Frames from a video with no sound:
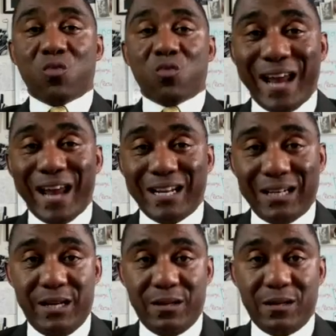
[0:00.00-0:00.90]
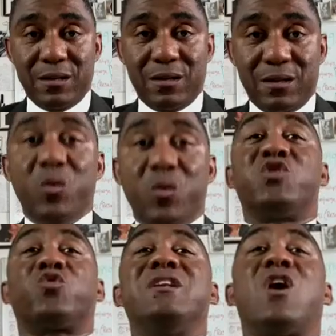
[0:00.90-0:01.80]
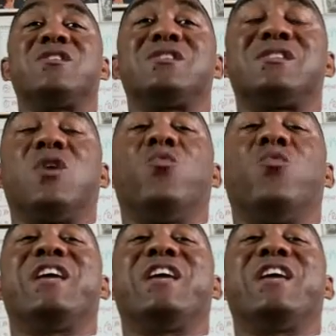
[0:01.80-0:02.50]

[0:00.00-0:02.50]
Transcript: rightly, we're treating ourselves,